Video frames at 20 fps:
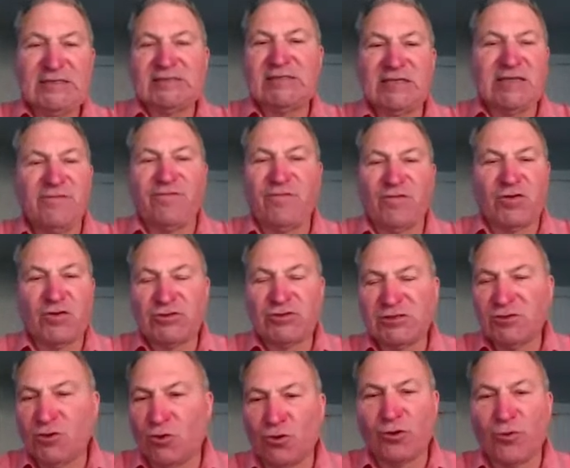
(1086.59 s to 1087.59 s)
is the
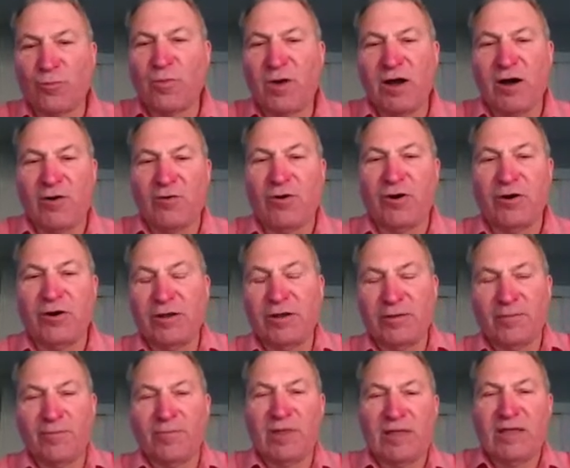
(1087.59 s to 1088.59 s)
first solar
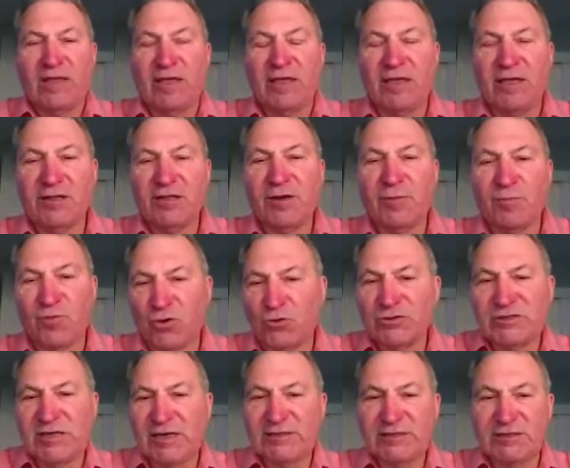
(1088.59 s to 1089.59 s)
powered helium
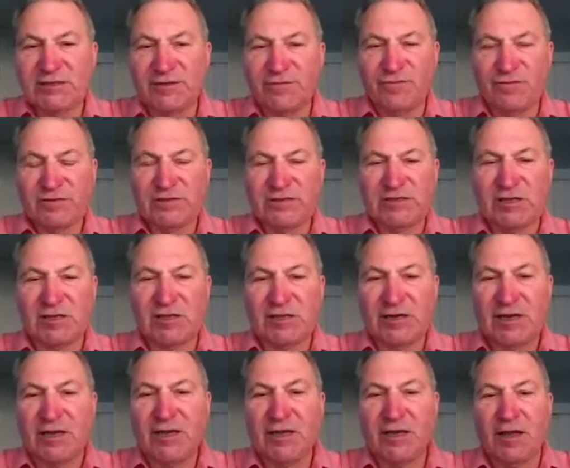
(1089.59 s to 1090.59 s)
processing
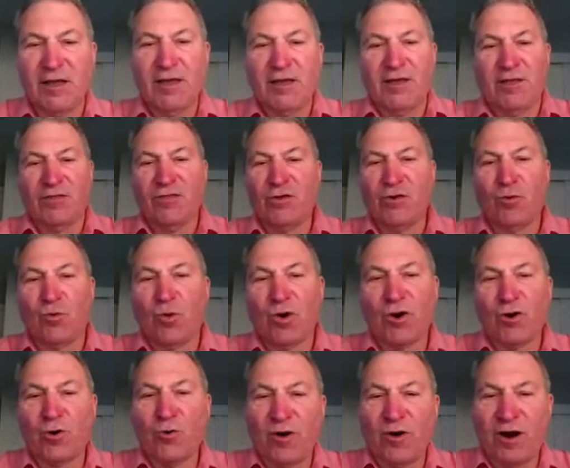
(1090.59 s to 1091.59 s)
facility that
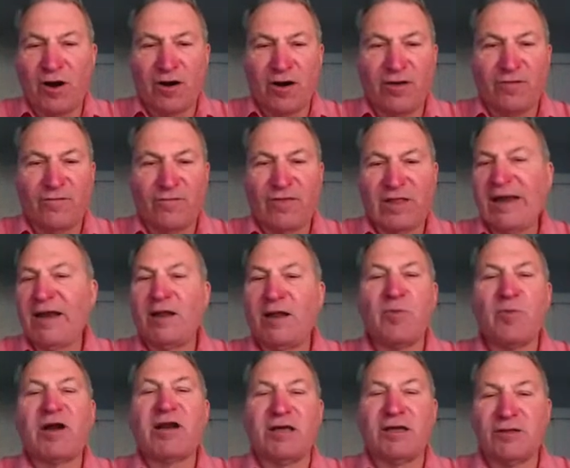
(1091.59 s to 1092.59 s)
we're aware of that
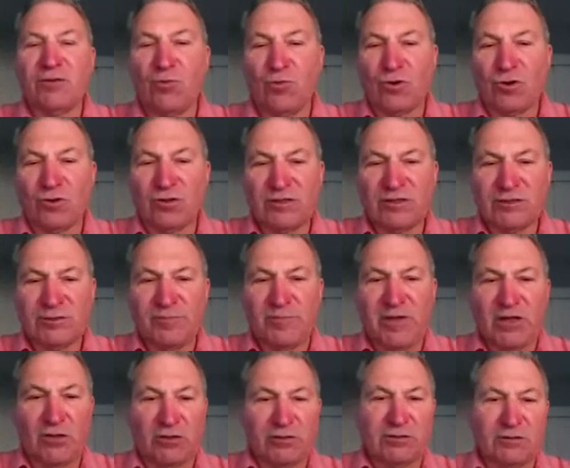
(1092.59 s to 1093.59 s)
anybody in the world has
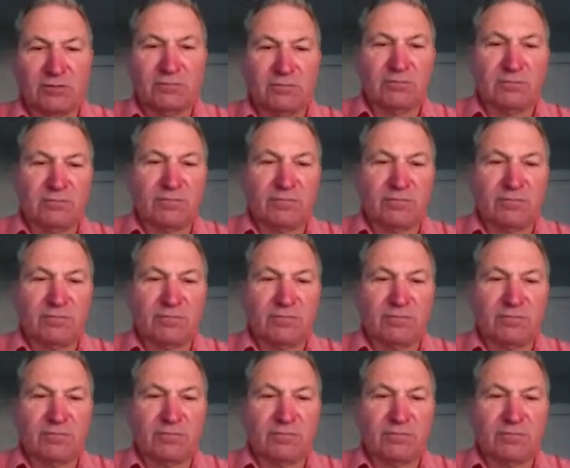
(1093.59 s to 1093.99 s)
built.